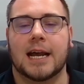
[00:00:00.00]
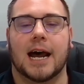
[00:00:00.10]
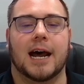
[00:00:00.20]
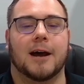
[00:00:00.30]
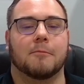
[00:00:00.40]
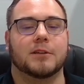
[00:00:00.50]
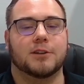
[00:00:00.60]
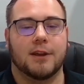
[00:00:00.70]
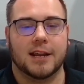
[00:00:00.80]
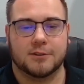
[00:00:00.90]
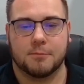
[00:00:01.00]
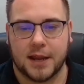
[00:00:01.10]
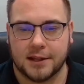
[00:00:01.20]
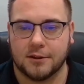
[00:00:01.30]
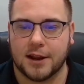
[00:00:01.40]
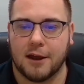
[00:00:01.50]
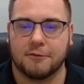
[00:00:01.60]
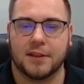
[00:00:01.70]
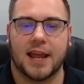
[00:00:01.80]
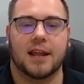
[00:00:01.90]
So be on the lookout
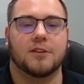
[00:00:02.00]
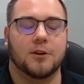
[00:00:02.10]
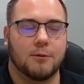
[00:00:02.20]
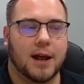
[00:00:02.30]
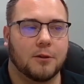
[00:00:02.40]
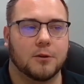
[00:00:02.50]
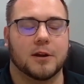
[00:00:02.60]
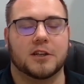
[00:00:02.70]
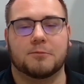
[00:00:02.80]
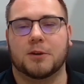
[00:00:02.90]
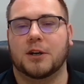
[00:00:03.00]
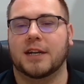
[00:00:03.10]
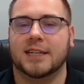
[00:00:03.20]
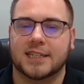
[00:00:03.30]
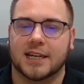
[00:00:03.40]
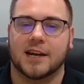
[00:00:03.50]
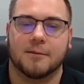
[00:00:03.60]
for that, the new Outlook experience.